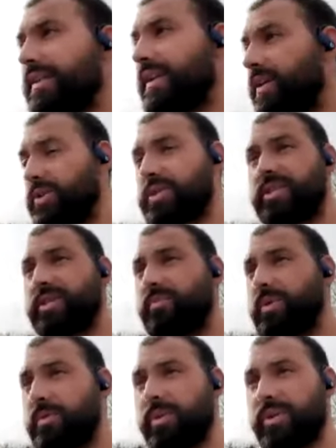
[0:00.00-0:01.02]
then you see some
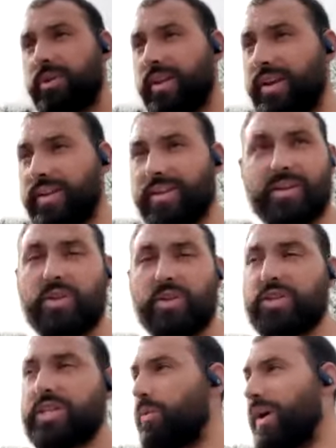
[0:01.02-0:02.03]
people that are like, you see
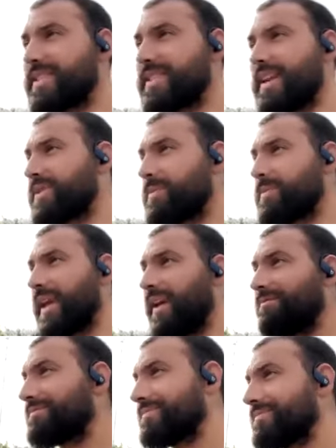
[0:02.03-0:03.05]
them once and you never see them again.
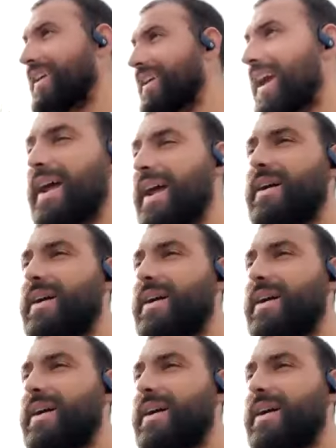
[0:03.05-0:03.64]
And obviously I